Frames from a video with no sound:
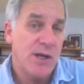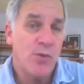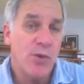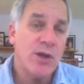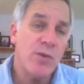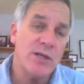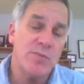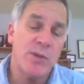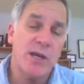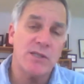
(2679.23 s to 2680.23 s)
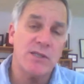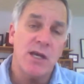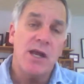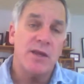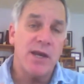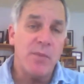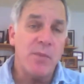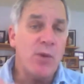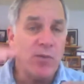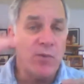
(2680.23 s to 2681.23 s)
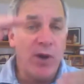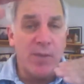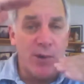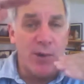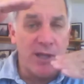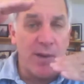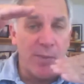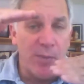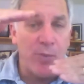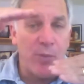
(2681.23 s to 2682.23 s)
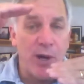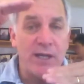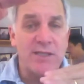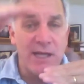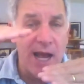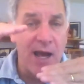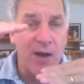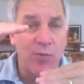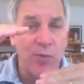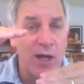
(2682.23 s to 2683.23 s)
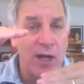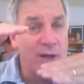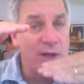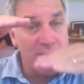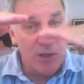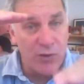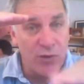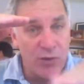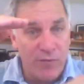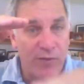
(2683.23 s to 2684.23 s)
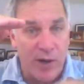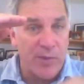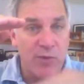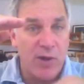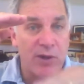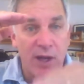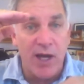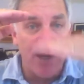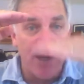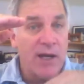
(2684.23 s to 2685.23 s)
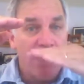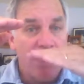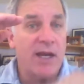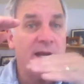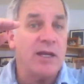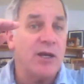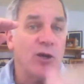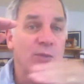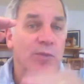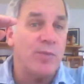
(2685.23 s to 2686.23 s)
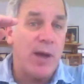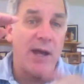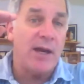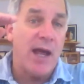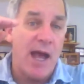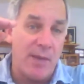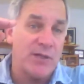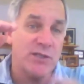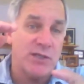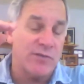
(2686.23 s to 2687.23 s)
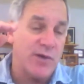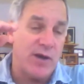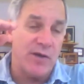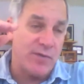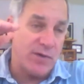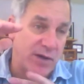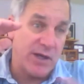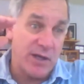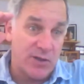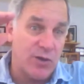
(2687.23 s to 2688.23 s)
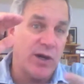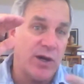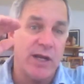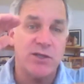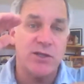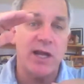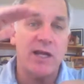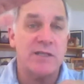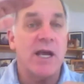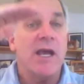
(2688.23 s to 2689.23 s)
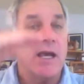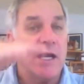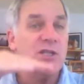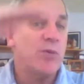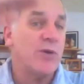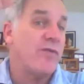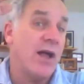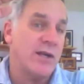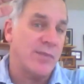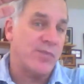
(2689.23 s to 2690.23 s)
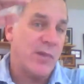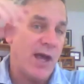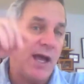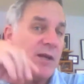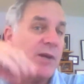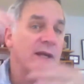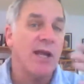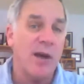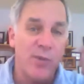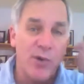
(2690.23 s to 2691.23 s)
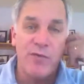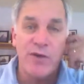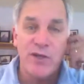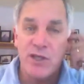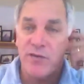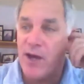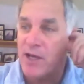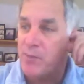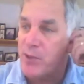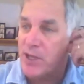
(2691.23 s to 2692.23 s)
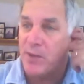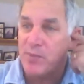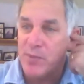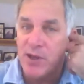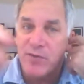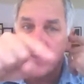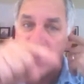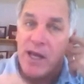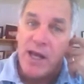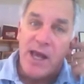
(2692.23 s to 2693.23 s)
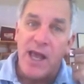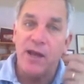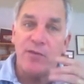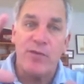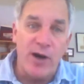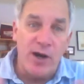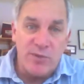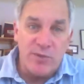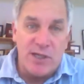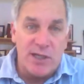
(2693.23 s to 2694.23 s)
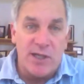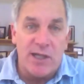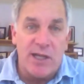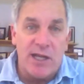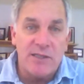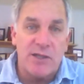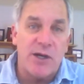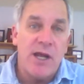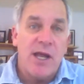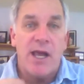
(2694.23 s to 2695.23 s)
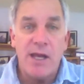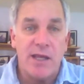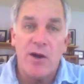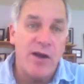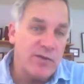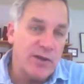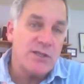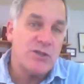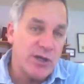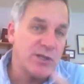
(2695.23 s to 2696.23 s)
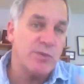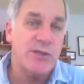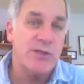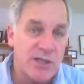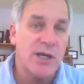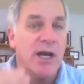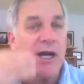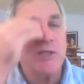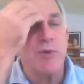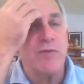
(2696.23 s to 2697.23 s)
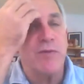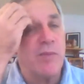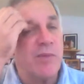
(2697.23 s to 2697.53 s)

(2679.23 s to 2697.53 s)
We're the ones, because the number one way to bring the price down while not screwing farmers, while not getting into the old bad habits of ignoring externalities, is with volume. I can be a lot more efficient if I can pick up milk from 8 farms in a little cluster. You know, I have less transportation costs per farm.